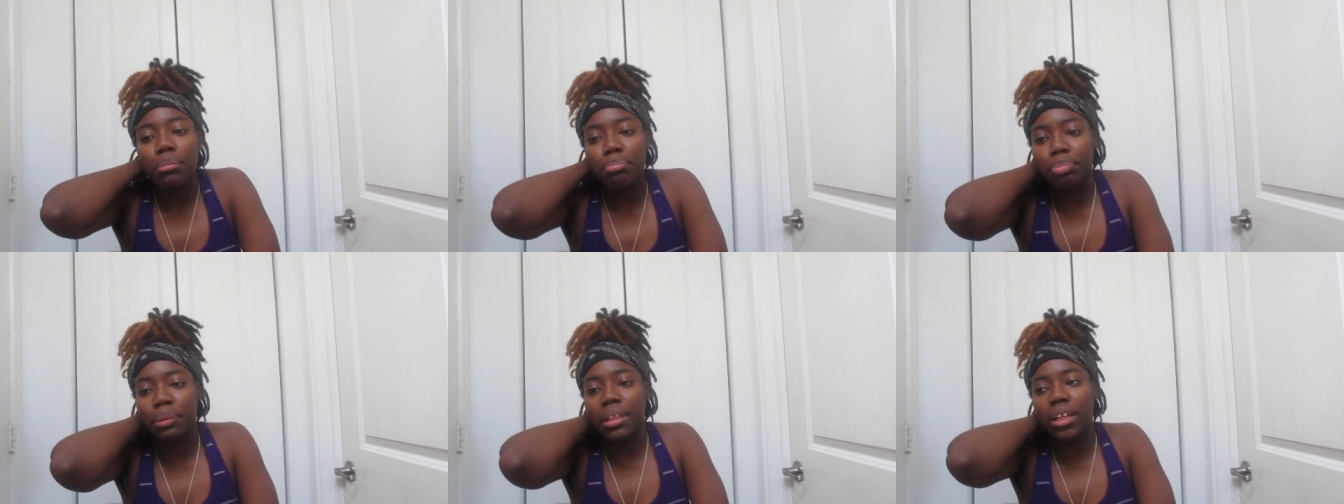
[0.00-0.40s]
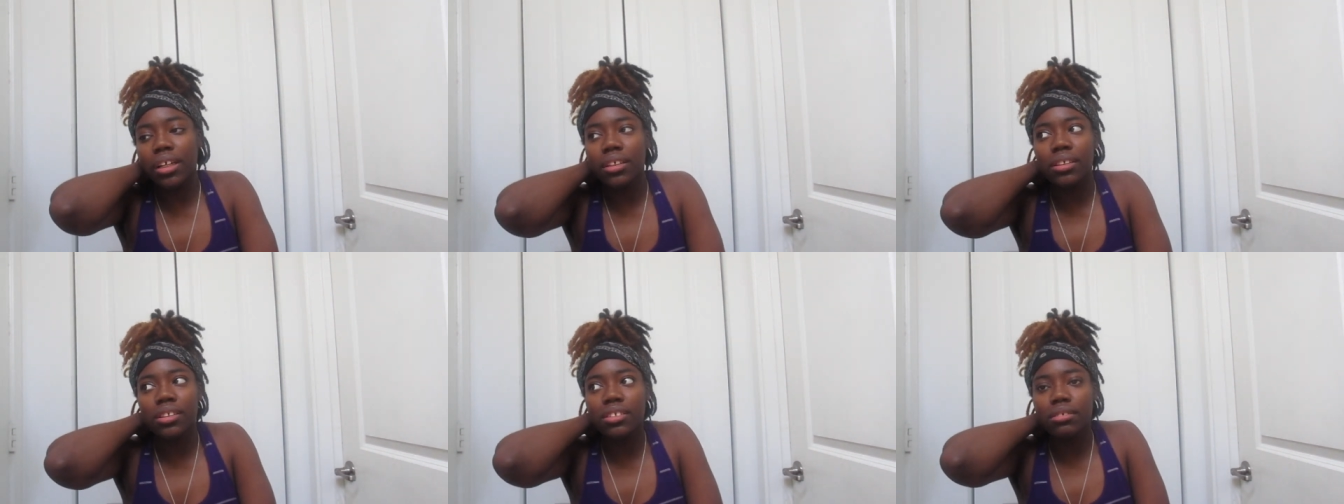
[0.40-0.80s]

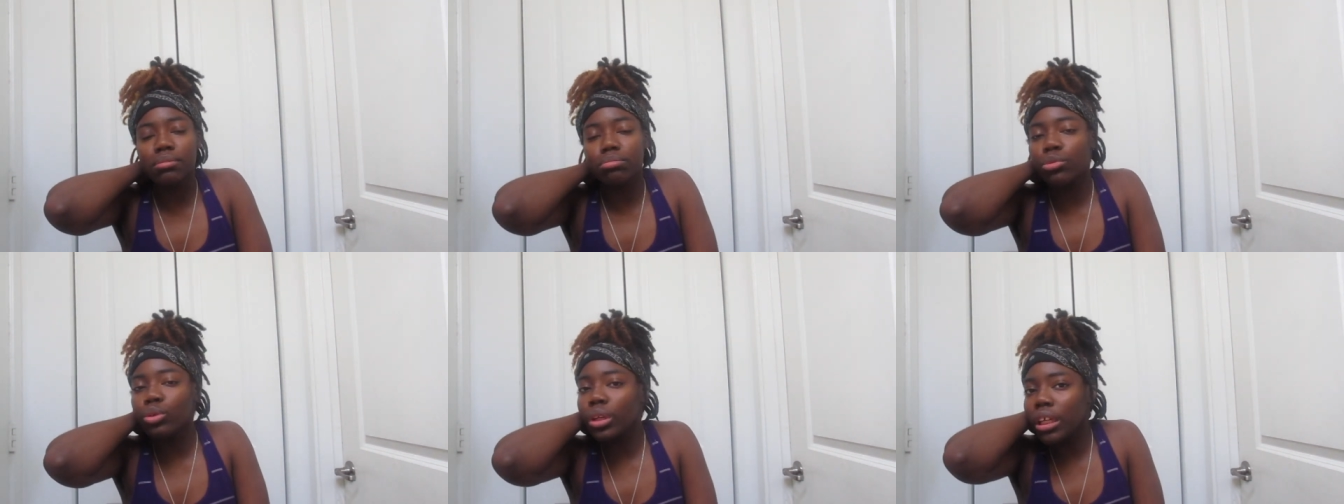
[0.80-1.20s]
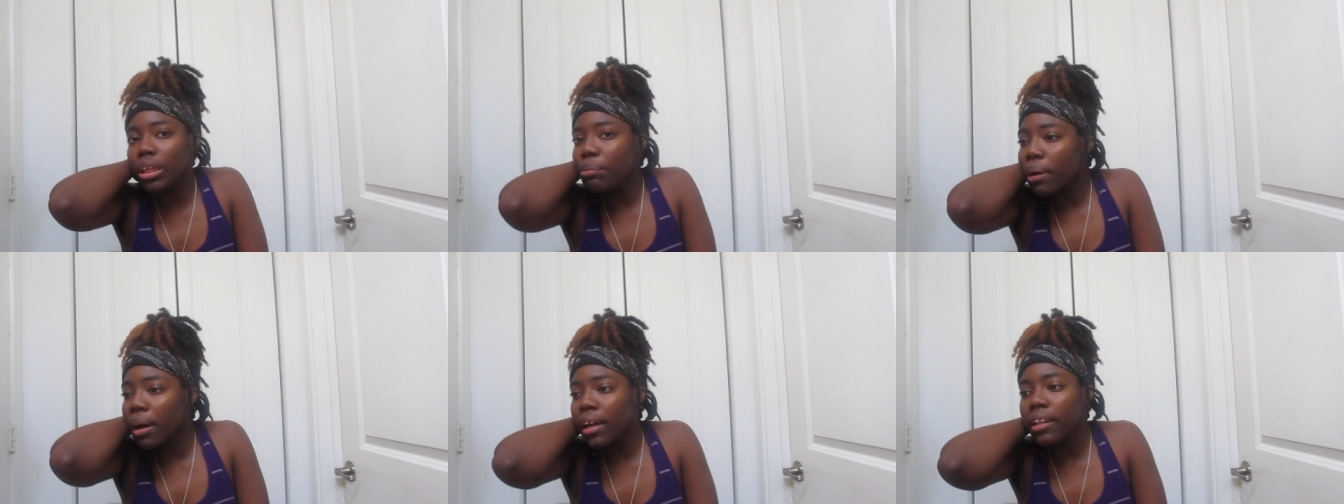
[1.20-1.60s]
because you need
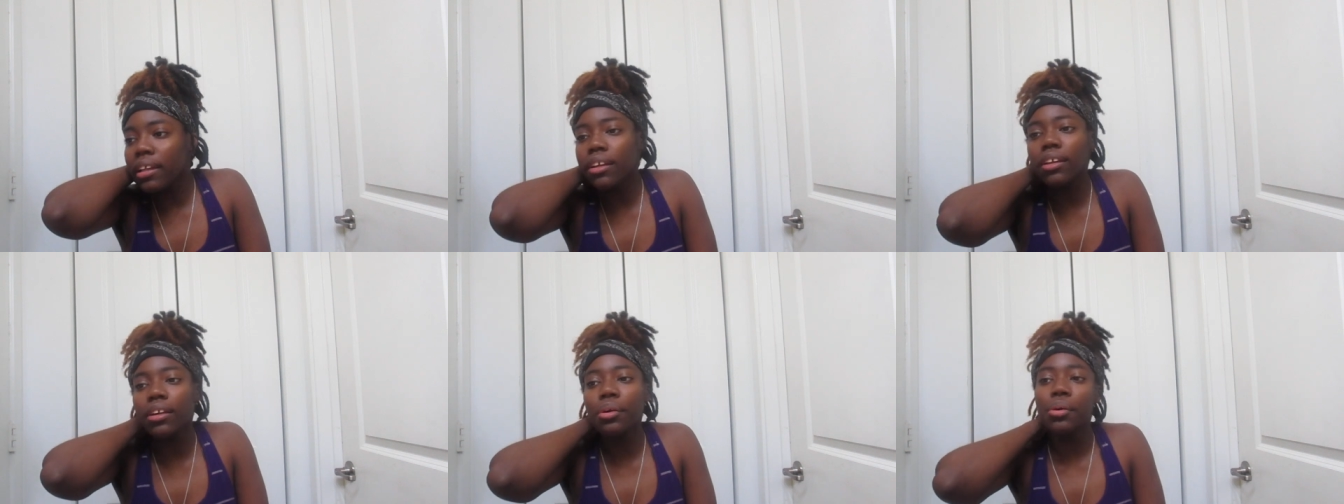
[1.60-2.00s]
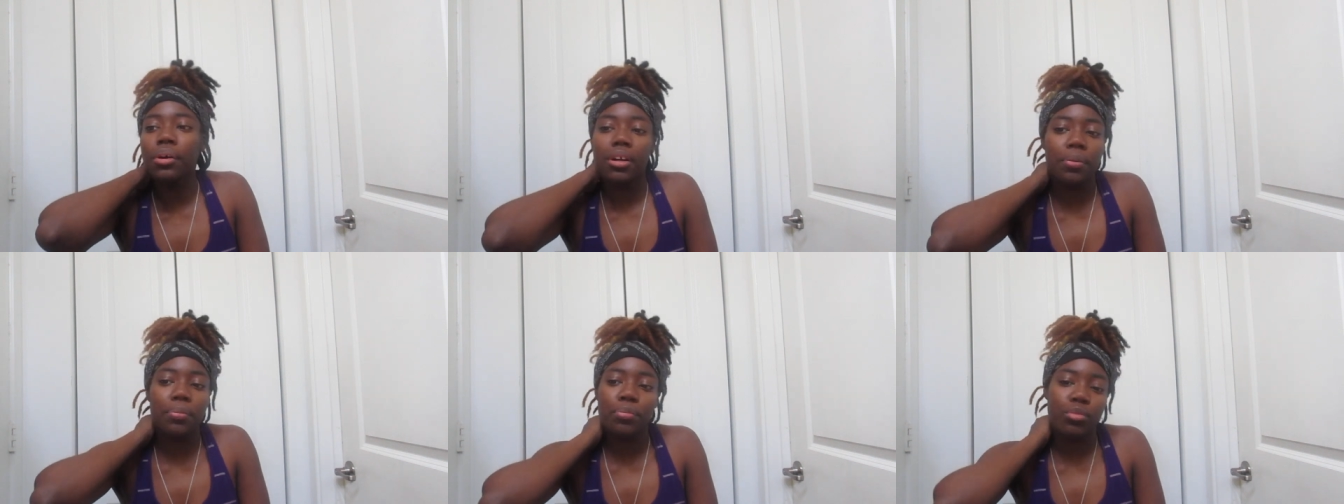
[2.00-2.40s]
money
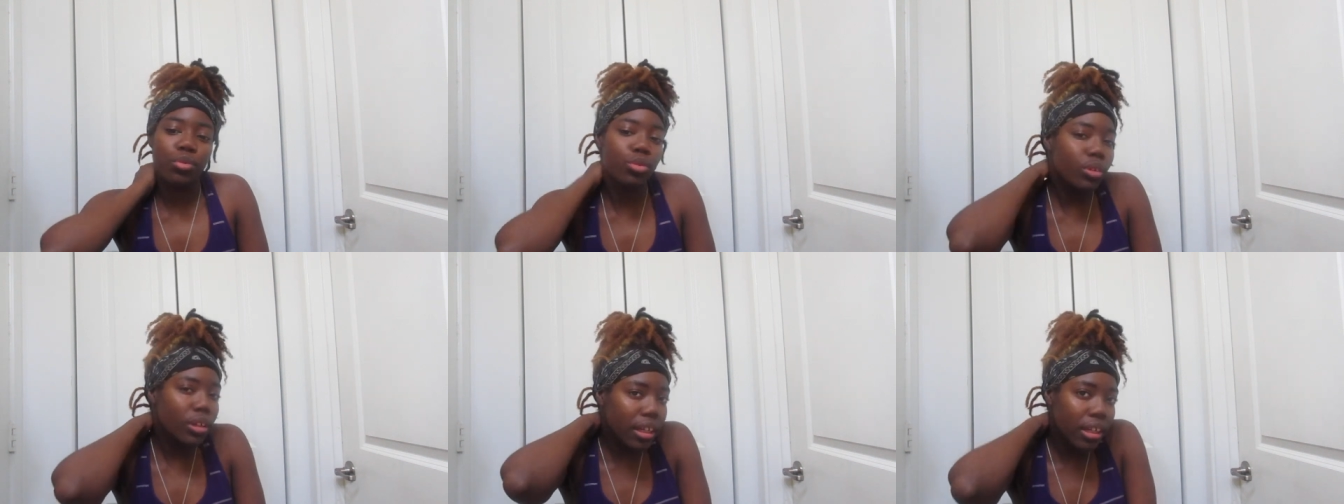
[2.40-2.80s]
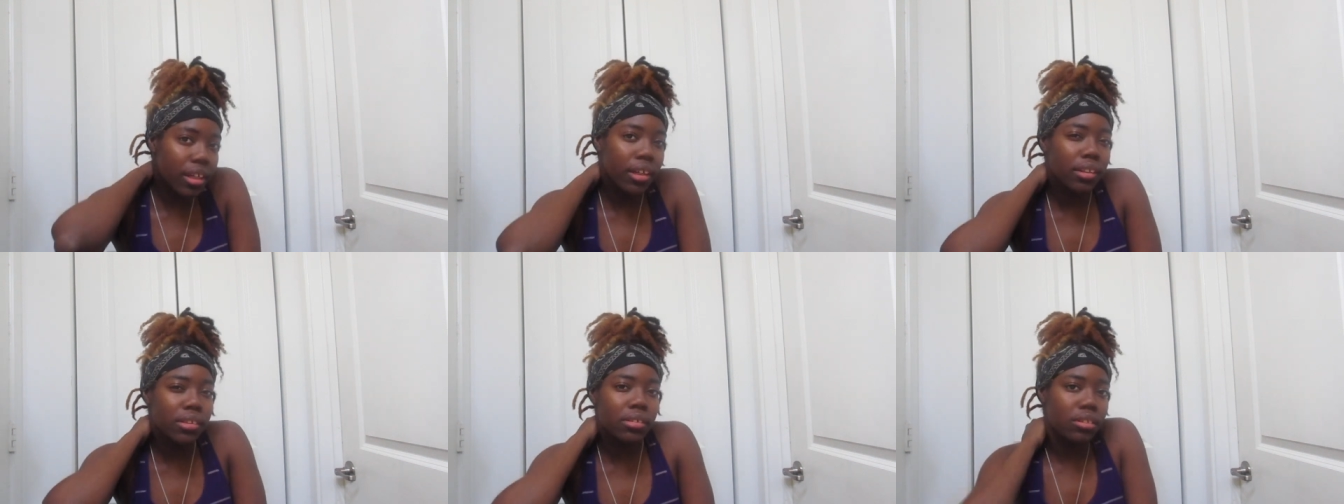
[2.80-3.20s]
or you
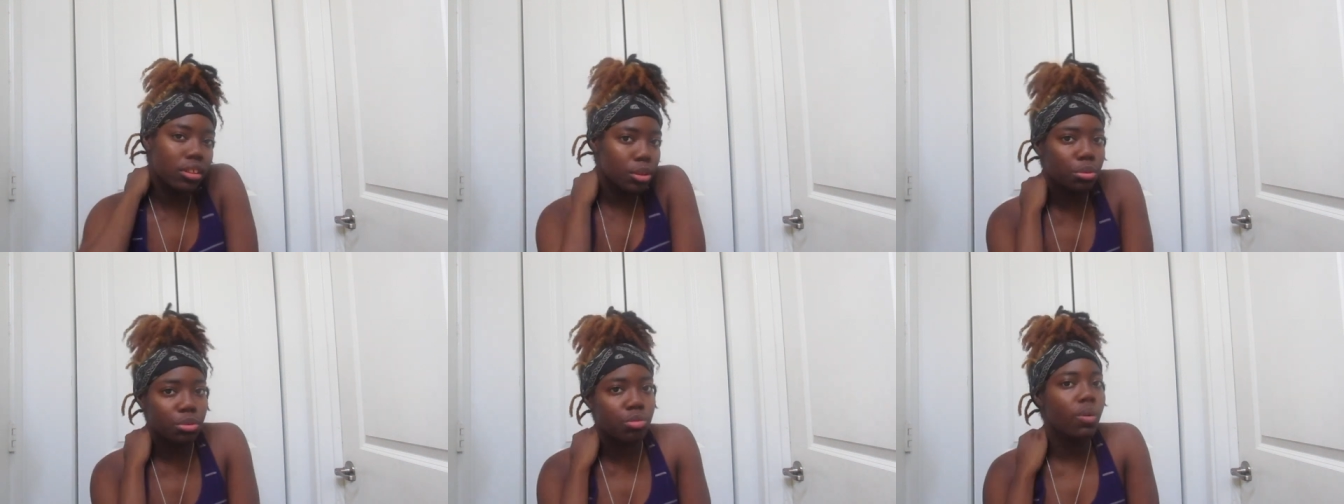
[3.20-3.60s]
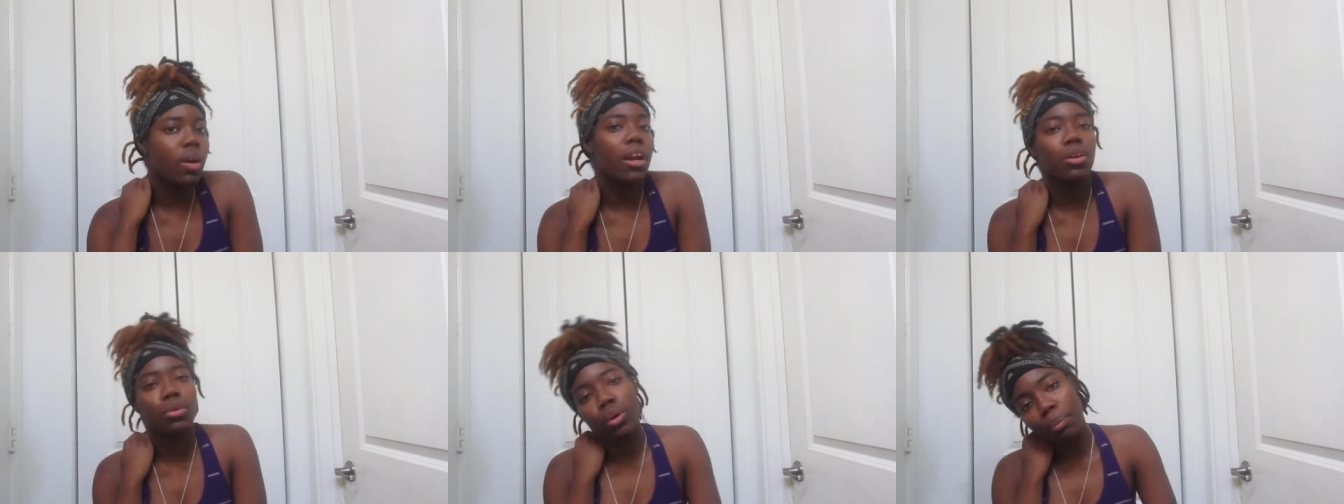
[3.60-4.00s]
need to do what you
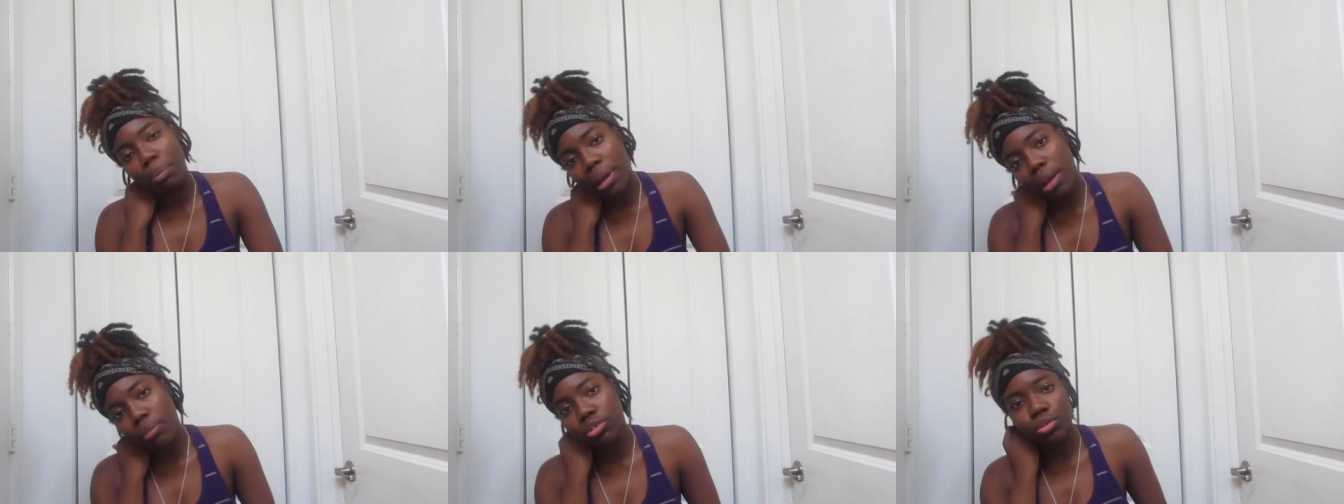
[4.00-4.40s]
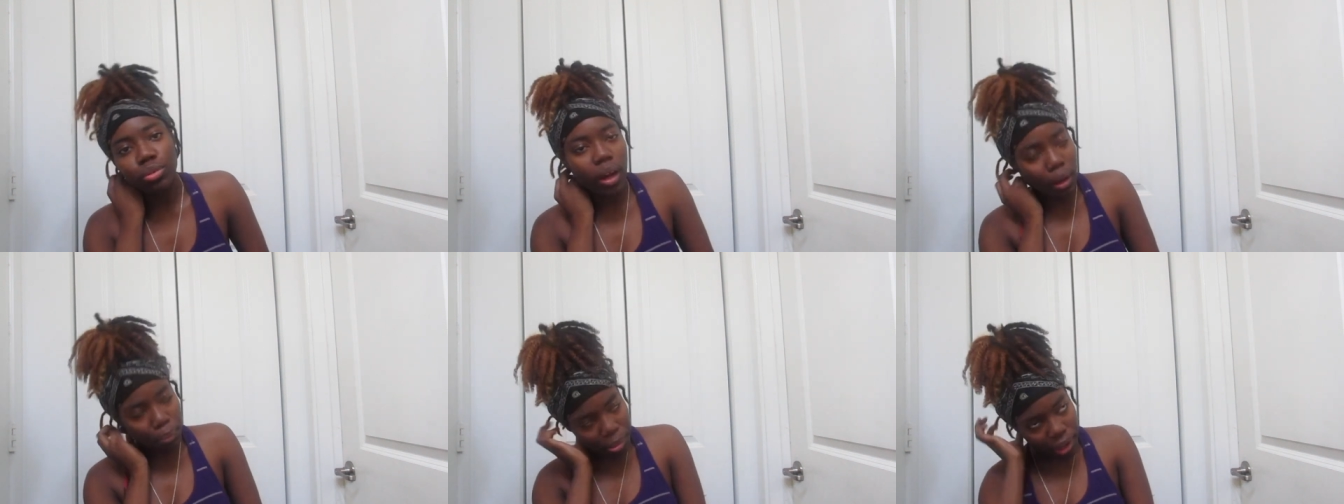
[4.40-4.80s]
gotta do to pay what you
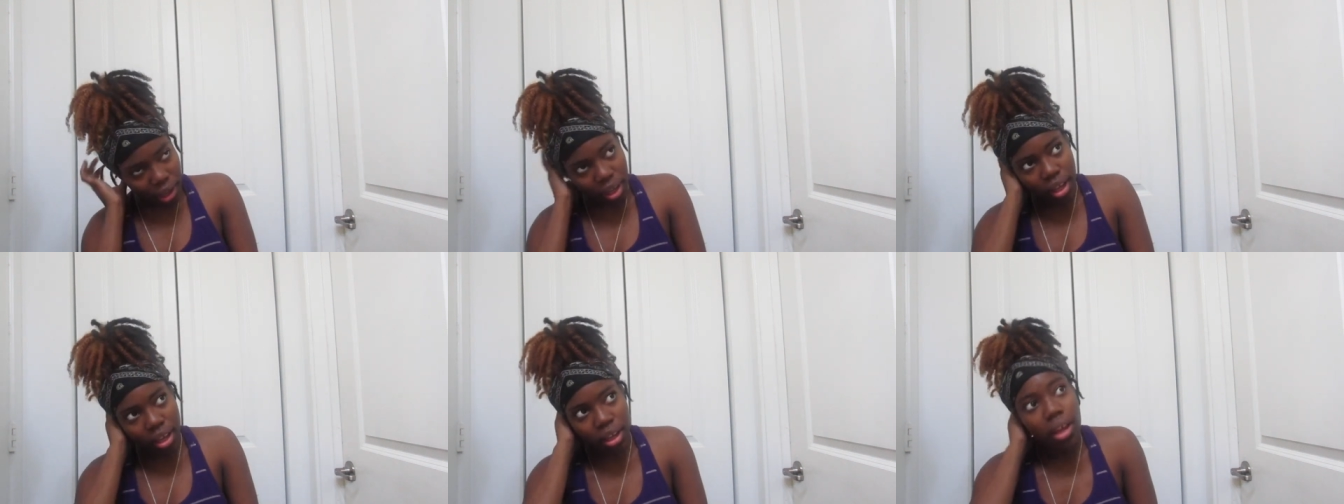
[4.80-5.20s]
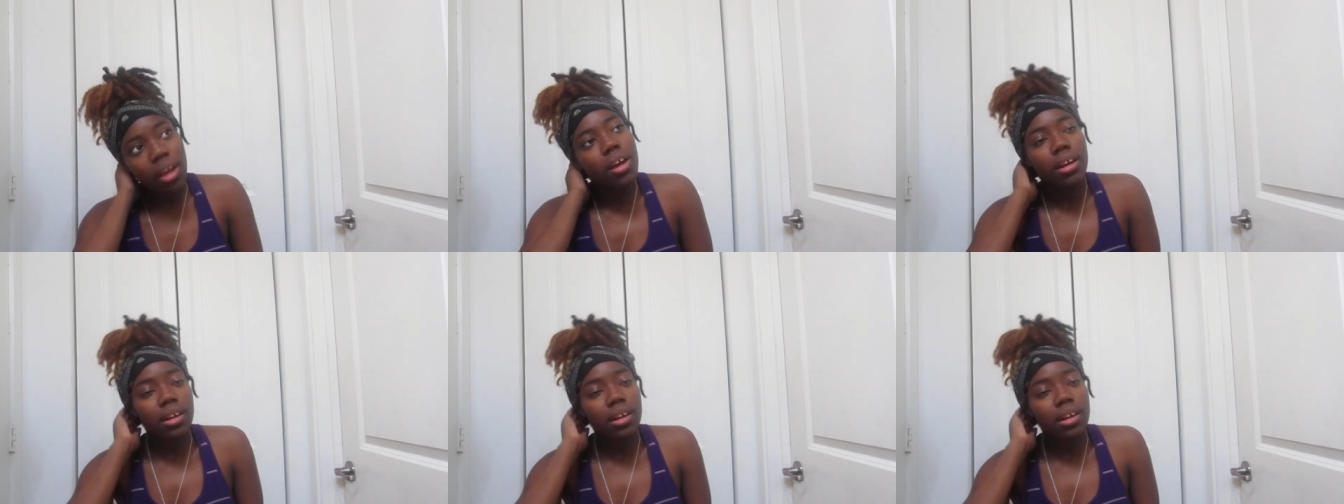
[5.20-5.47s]
gotta pay